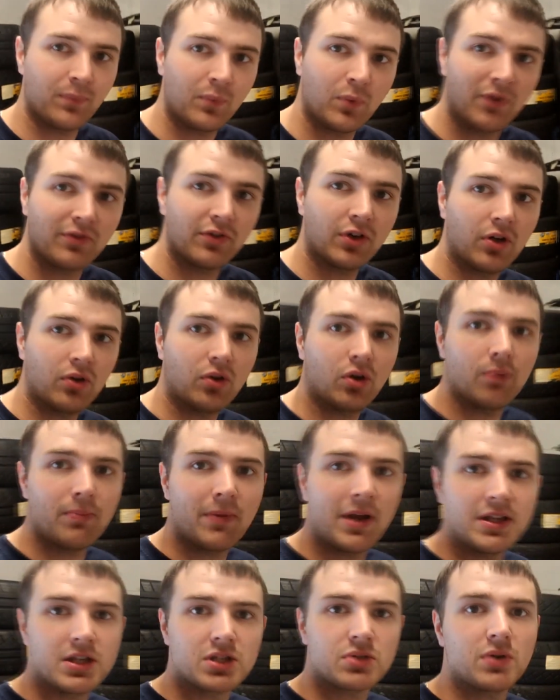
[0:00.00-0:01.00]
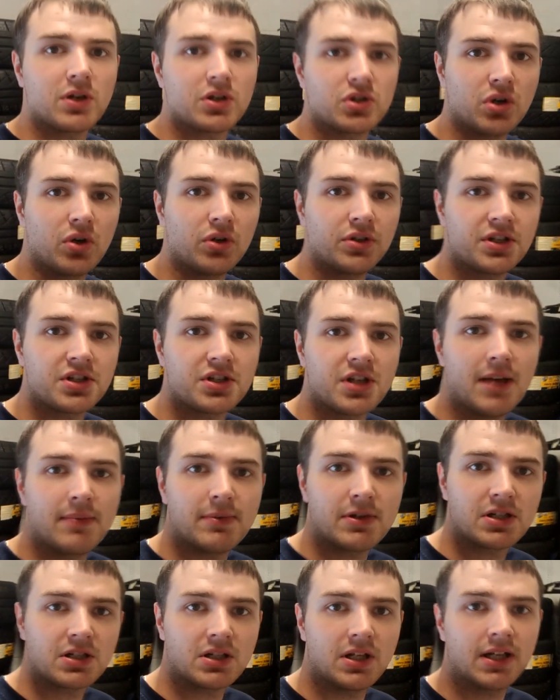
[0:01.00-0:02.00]
We've not long made the switch onto
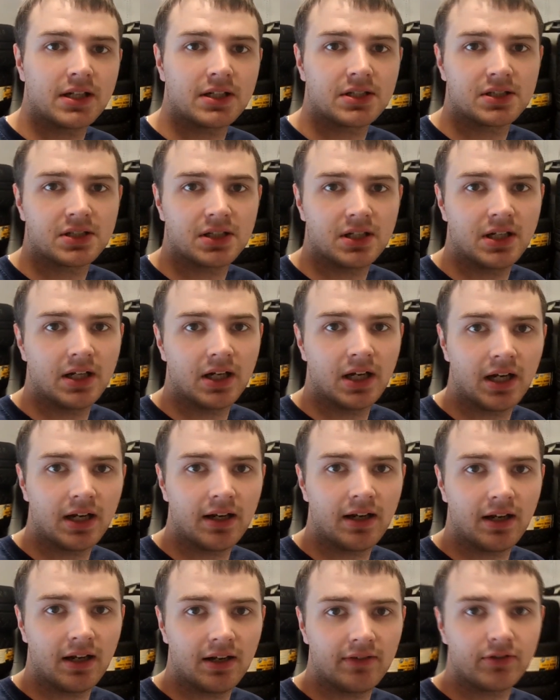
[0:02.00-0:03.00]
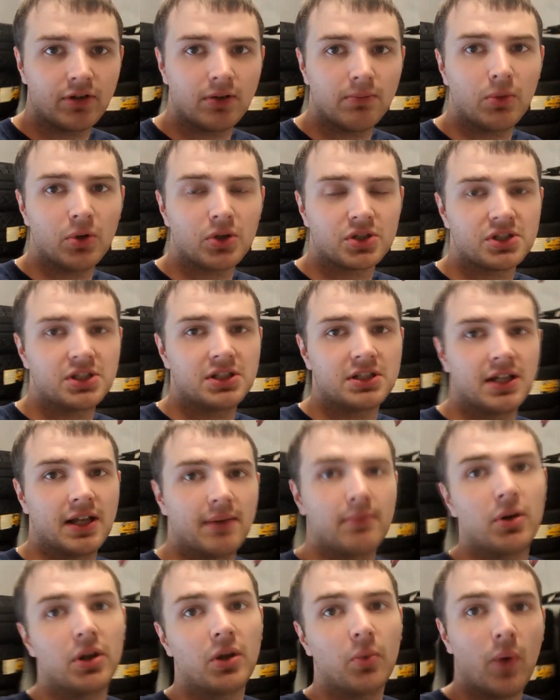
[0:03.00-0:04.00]
semi-slicks. I've got more seat
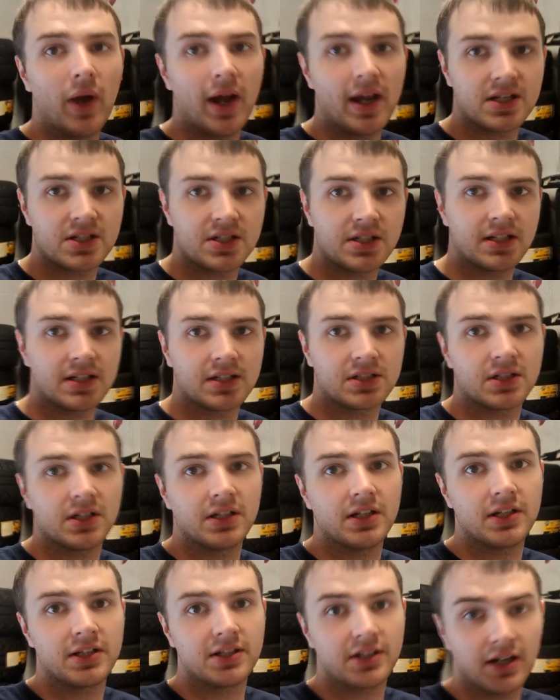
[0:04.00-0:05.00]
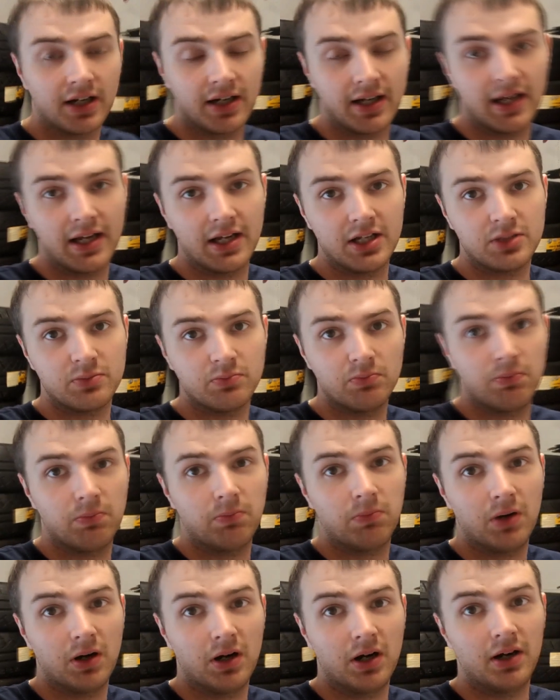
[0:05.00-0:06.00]
time on the Westlakes than the Tri-Ace,
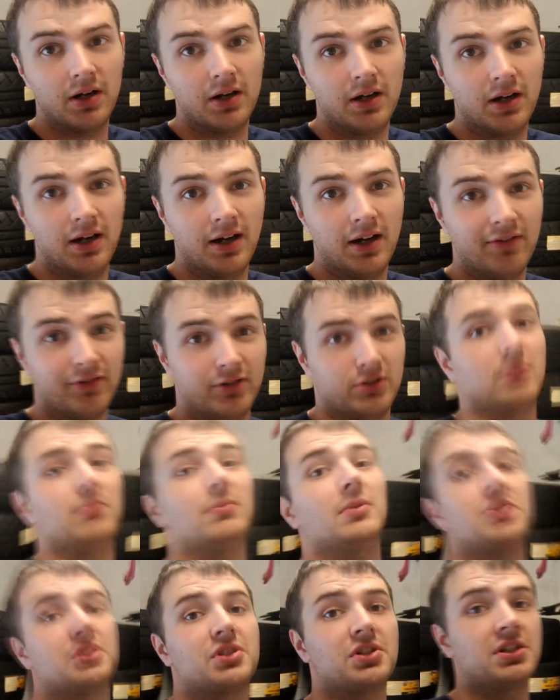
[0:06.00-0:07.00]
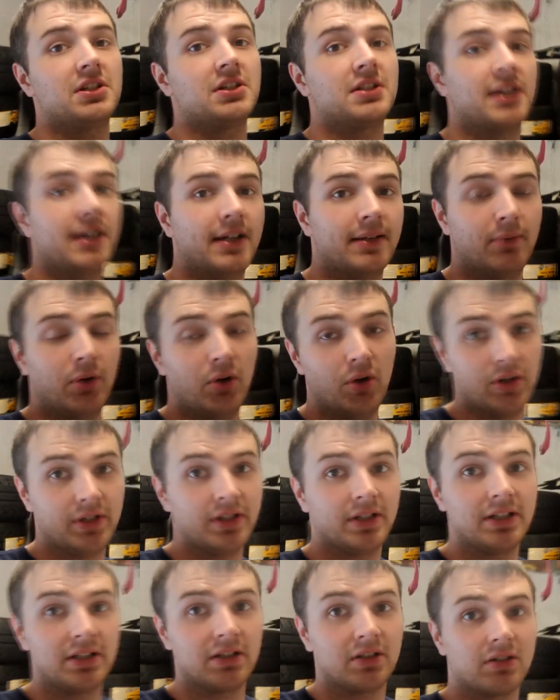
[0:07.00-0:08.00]
but I haven't got much seat time
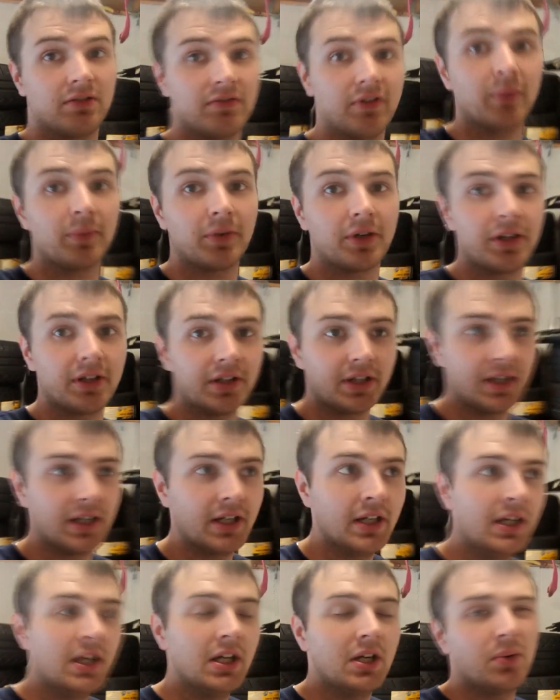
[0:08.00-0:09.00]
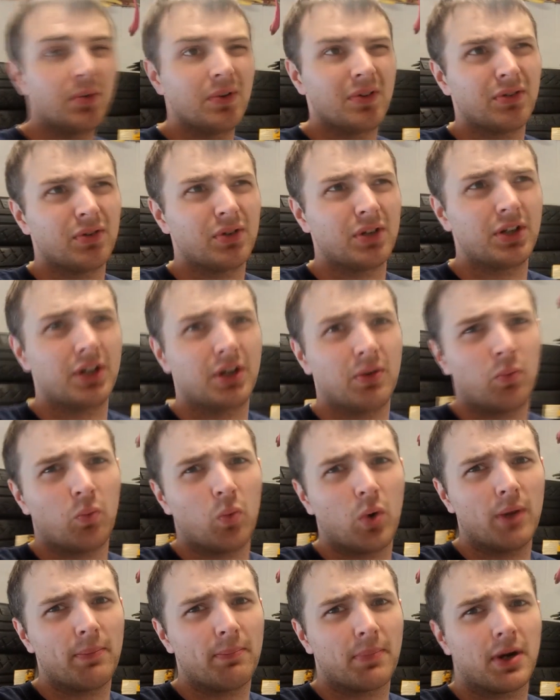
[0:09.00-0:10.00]
on either of them really. We've only
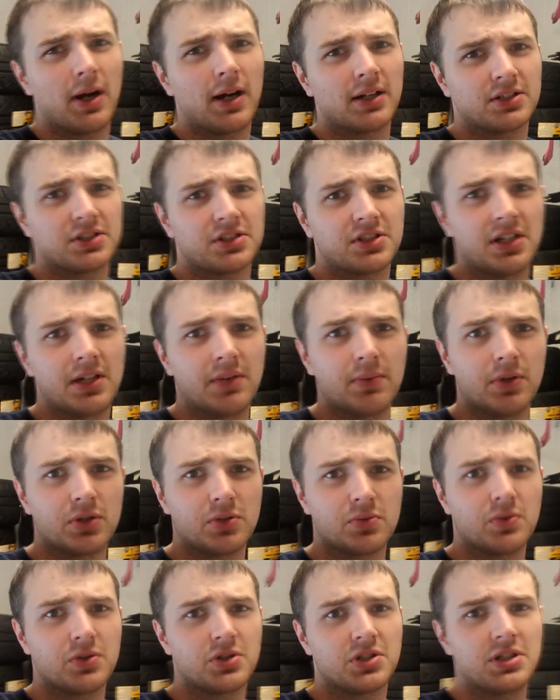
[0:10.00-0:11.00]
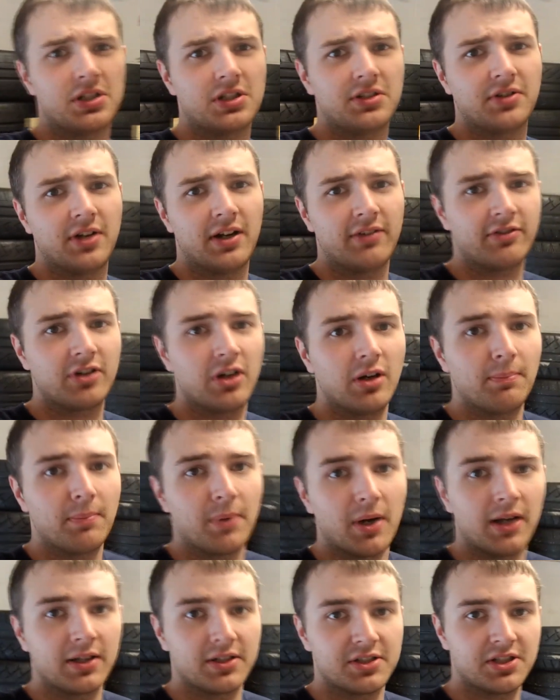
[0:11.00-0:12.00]
done one practice day, which was the Drift Cup
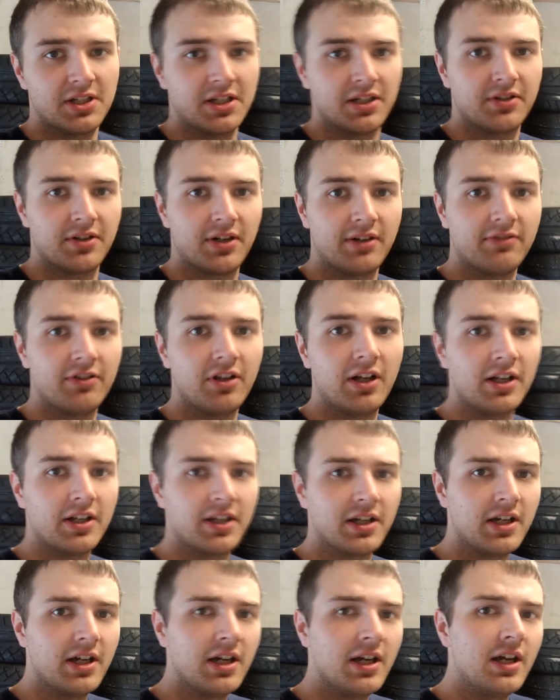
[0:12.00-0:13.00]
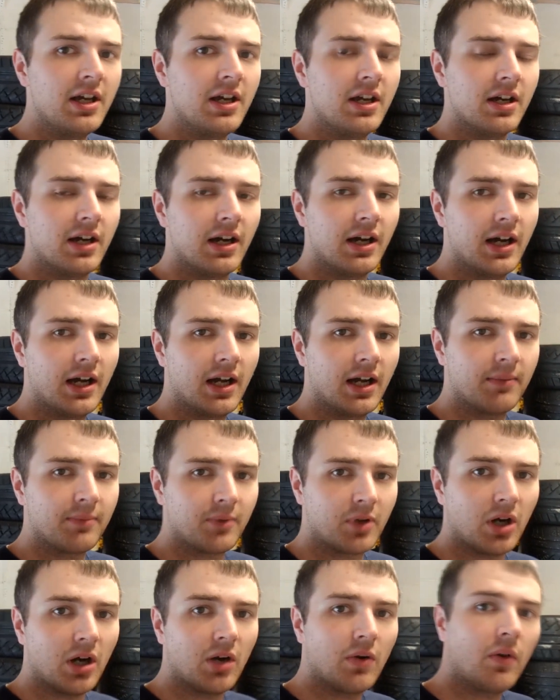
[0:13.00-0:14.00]
practice day at Driftland.
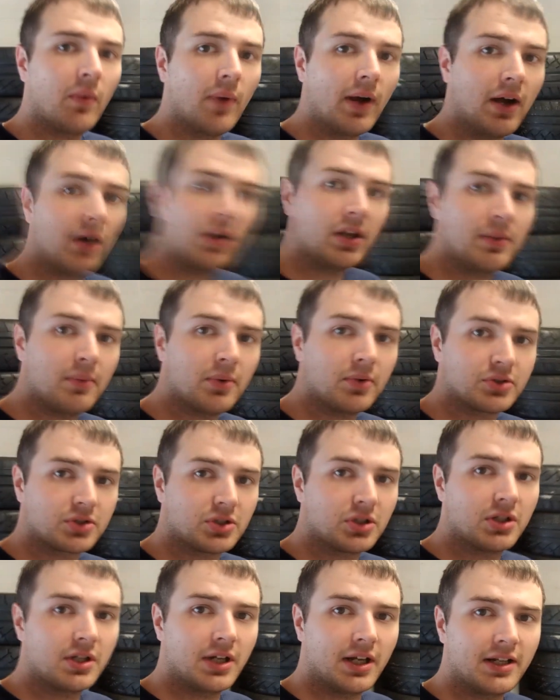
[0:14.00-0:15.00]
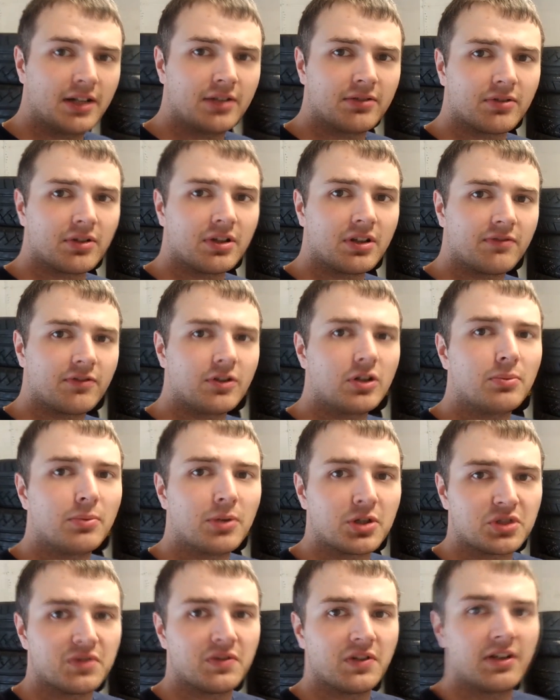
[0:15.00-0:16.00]
Car went well on them, it was good. I didn't really feel
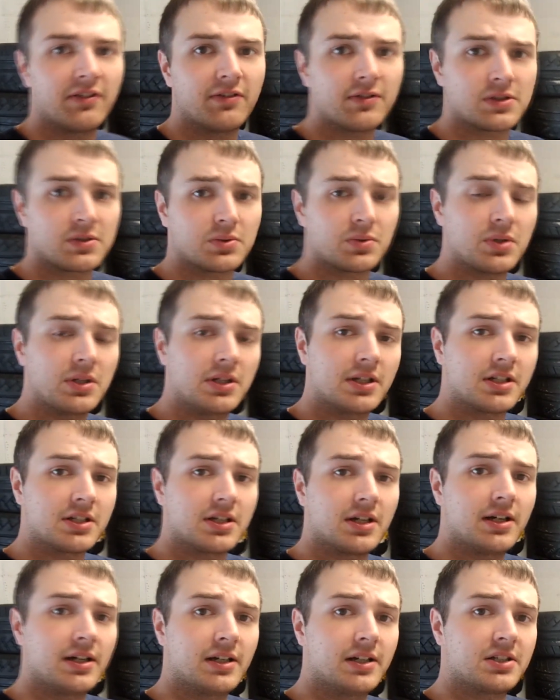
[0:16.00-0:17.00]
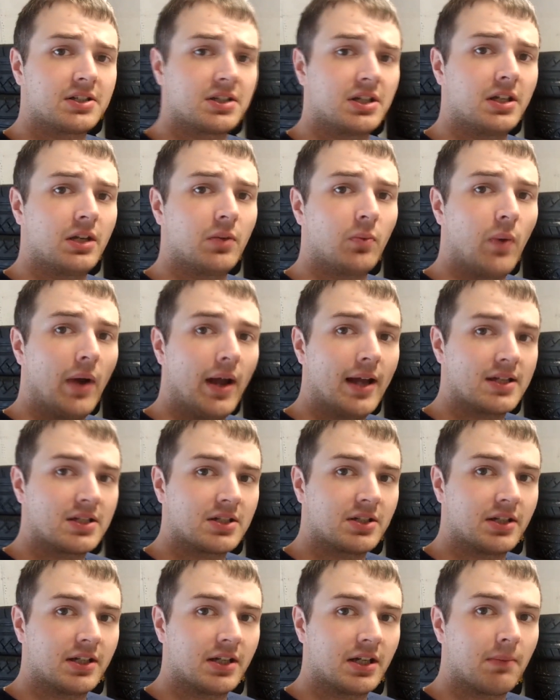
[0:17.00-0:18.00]
much of a difference between the Tri-Ace and the
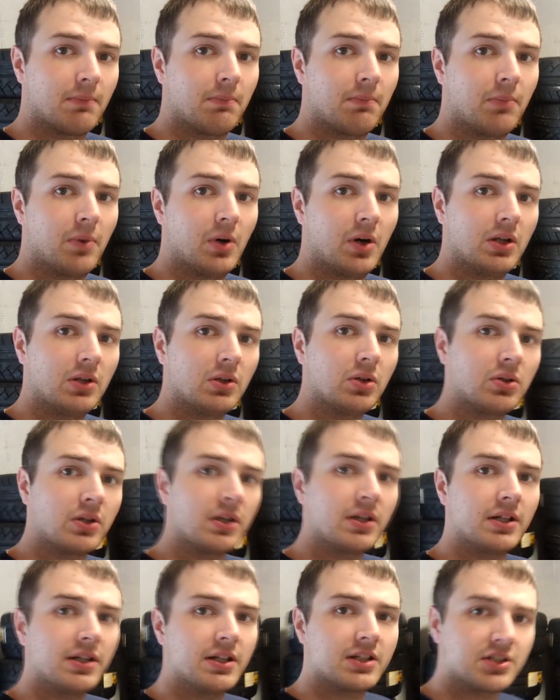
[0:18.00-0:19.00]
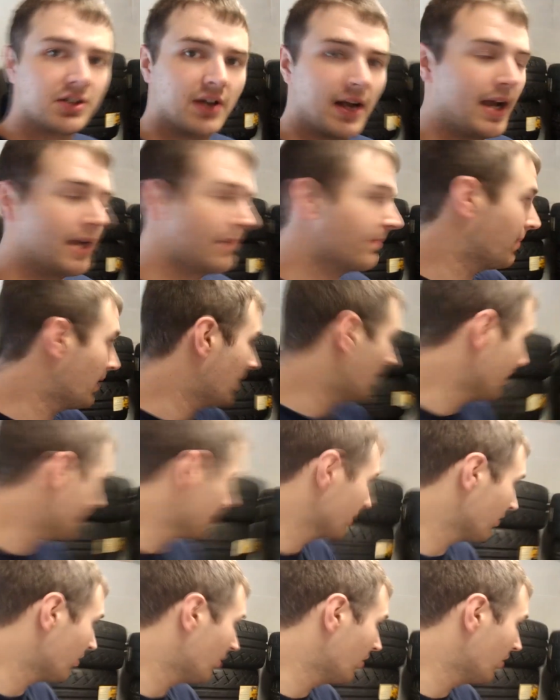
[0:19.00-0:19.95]
Westlake, but looking at the tread pattern